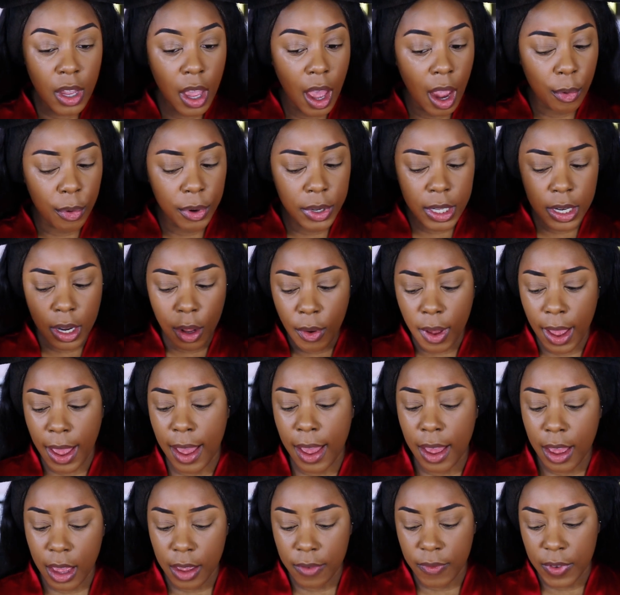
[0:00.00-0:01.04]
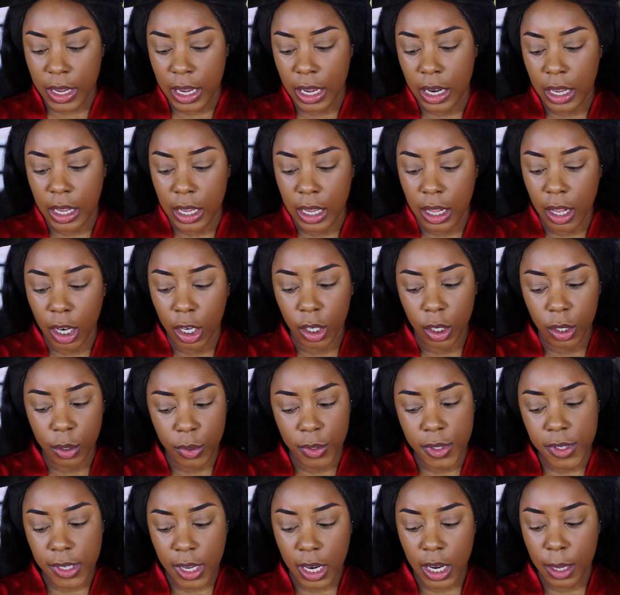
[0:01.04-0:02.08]
I really don't have any
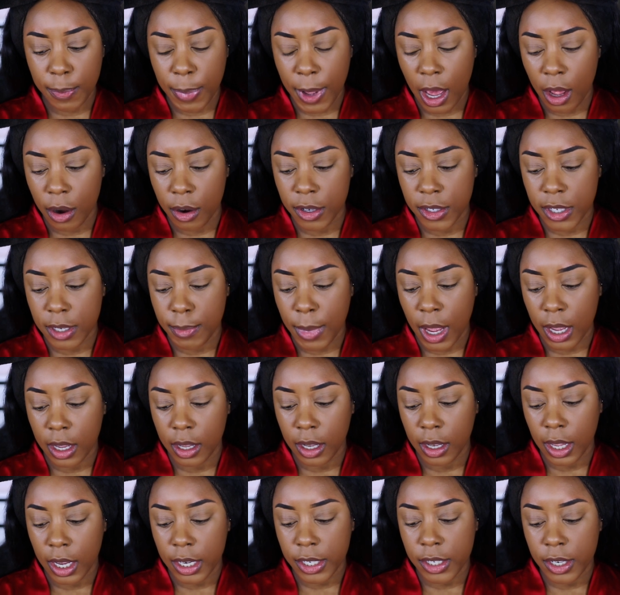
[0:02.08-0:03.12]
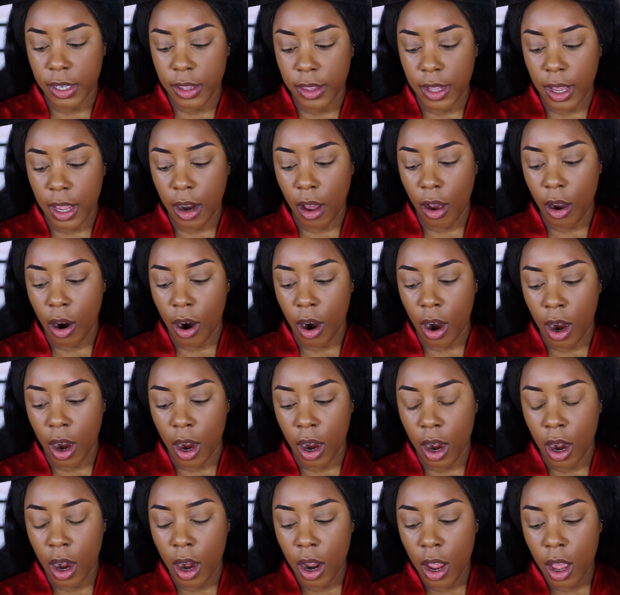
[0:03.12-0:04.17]
loose setting powders in my collection that
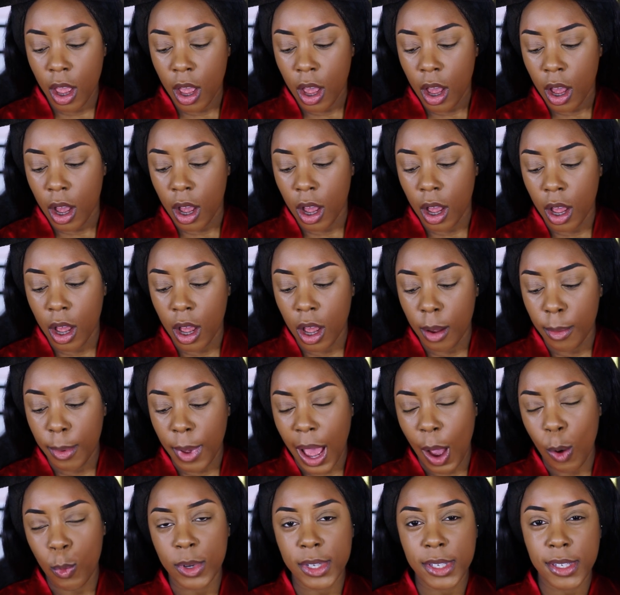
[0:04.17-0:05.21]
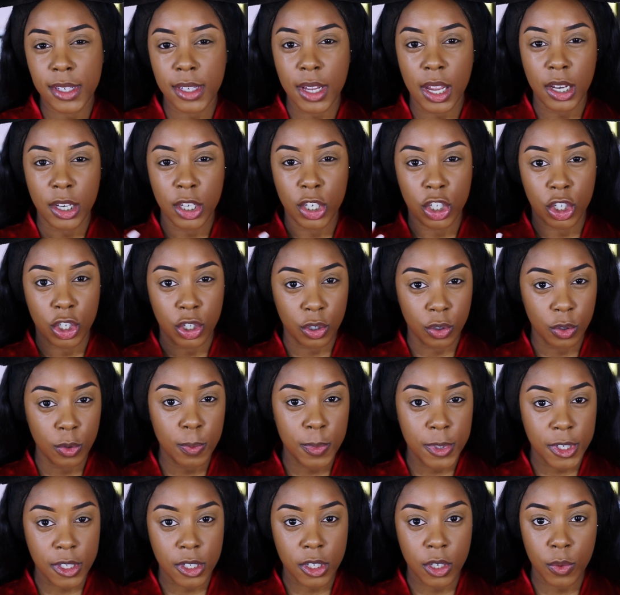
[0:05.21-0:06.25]
are, um, I would say,
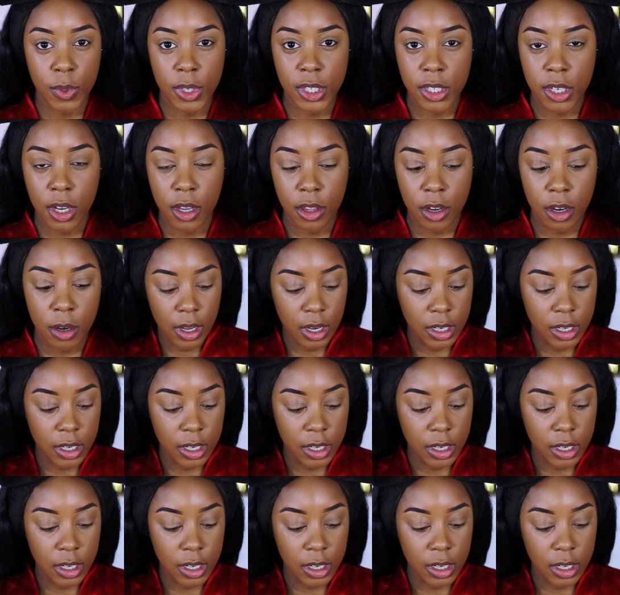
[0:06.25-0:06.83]
dupes to each other.